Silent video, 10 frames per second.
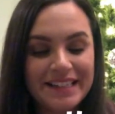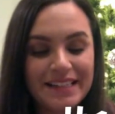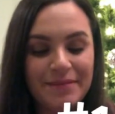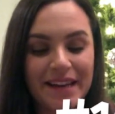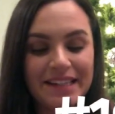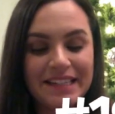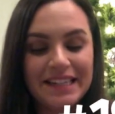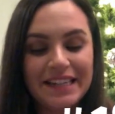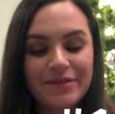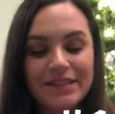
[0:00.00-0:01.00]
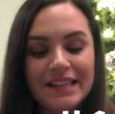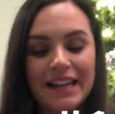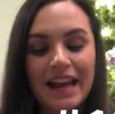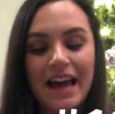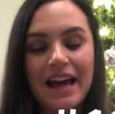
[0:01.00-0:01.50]
Team 18 was
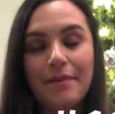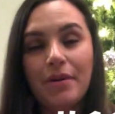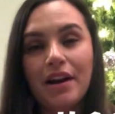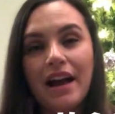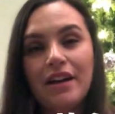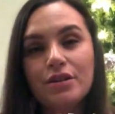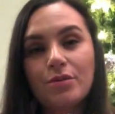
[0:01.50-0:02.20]
that I bought a house